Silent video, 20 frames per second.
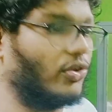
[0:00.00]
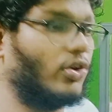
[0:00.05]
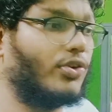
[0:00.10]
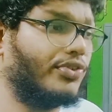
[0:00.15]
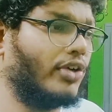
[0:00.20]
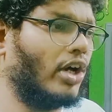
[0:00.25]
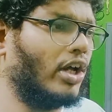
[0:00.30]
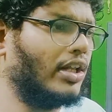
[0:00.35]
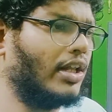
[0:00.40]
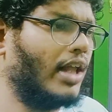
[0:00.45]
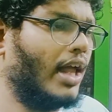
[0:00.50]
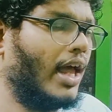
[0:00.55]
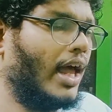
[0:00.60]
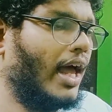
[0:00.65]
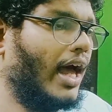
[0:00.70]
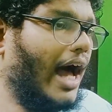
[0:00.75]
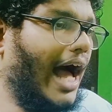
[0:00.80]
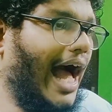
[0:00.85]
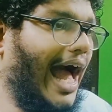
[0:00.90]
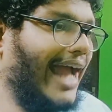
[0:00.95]
Overall,
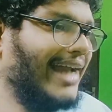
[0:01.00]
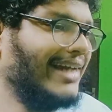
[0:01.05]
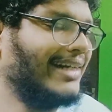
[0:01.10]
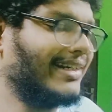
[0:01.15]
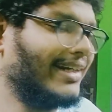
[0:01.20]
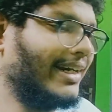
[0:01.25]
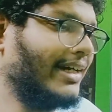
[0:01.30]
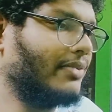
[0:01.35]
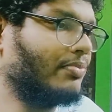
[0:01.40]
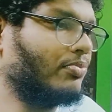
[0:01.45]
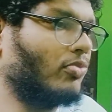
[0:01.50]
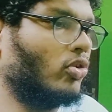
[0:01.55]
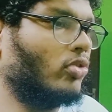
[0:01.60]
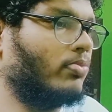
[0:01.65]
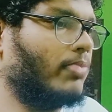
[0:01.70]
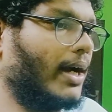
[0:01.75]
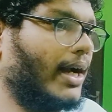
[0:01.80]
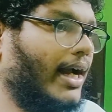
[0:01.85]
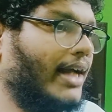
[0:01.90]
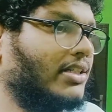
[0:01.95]
I'd rate
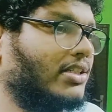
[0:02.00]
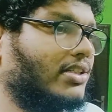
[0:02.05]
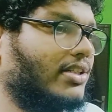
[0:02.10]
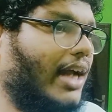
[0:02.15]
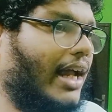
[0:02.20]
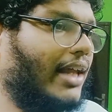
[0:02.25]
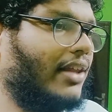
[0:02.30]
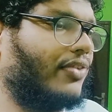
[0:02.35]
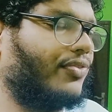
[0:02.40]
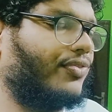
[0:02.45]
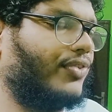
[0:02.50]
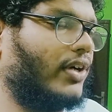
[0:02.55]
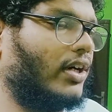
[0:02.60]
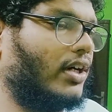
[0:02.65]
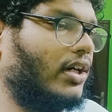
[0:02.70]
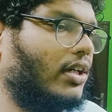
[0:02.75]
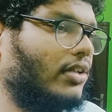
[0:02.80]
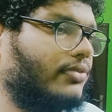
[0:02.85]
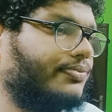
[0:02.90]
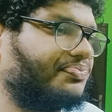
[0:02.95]
Mohun Bagan's
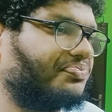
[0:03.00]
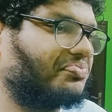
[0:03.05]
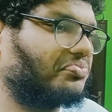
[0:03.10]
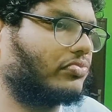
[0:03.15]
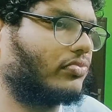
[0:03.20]
transfer